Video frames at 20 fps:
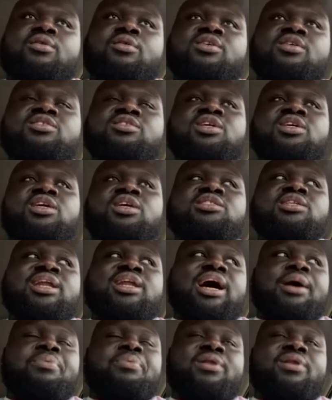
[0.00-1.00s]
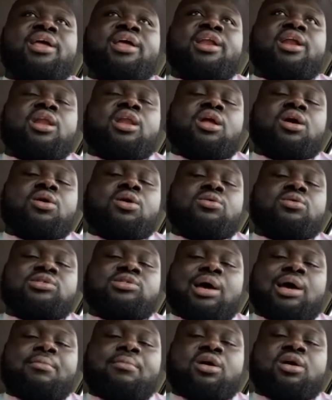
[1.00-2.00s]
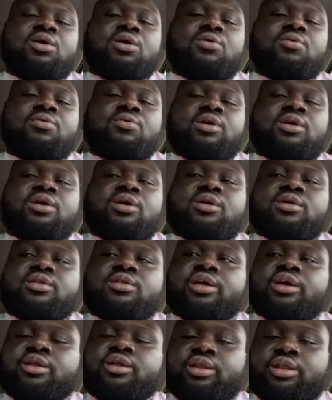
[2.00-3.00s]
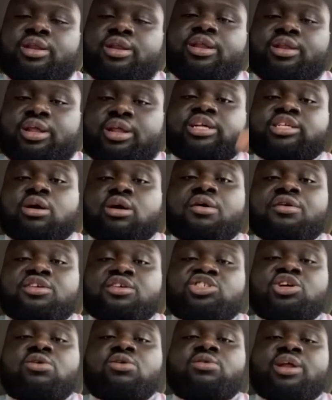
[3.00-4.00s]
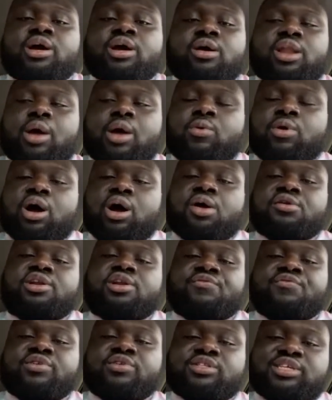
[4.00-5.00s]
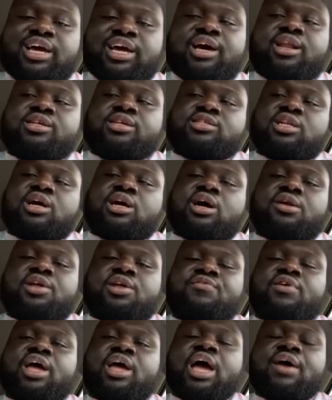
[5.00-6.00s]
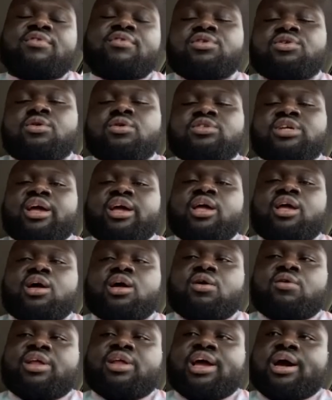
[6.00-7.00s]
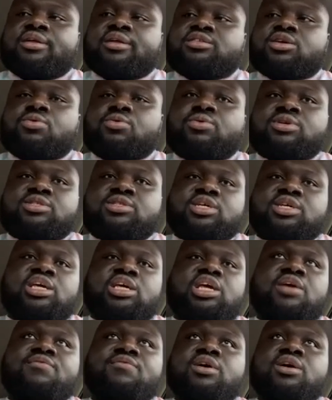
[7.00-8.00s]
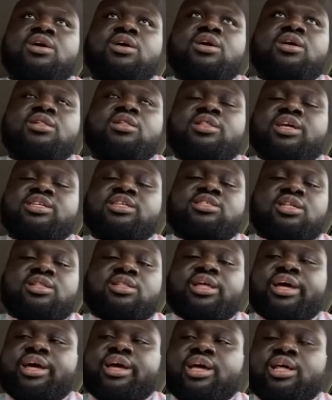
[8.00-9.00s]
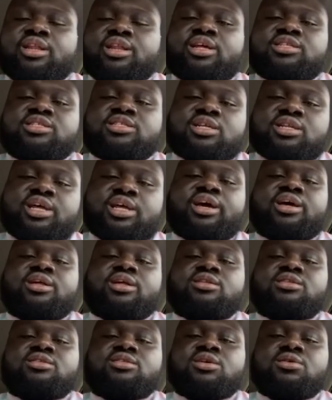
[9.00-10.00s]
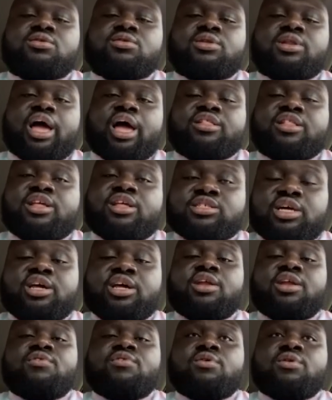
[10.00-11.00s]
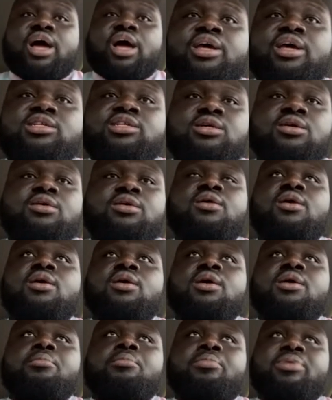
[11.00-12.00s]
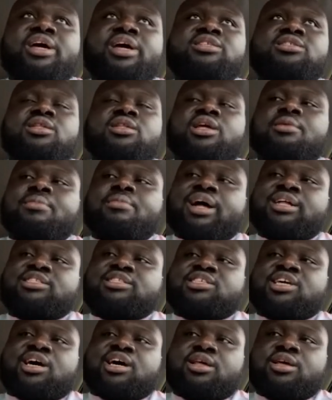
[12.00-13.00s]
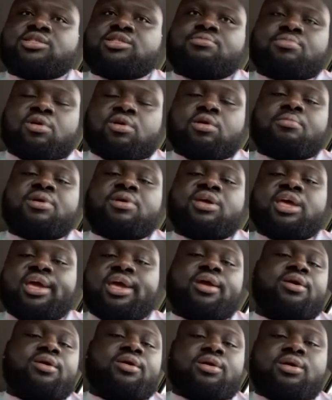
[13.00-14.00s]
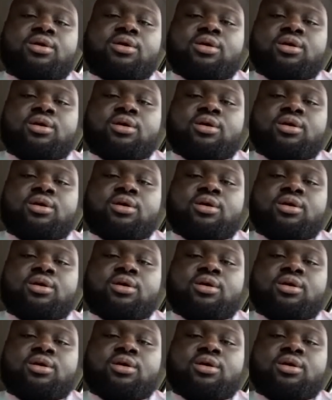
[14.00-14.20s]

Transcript: the seeds that I planted a long time ago that they starting to show now, like with all the different talents and all the different avenues I can go down to receive this, that, and this and that. So, like this interview, it's a blessing that my talents brought me here.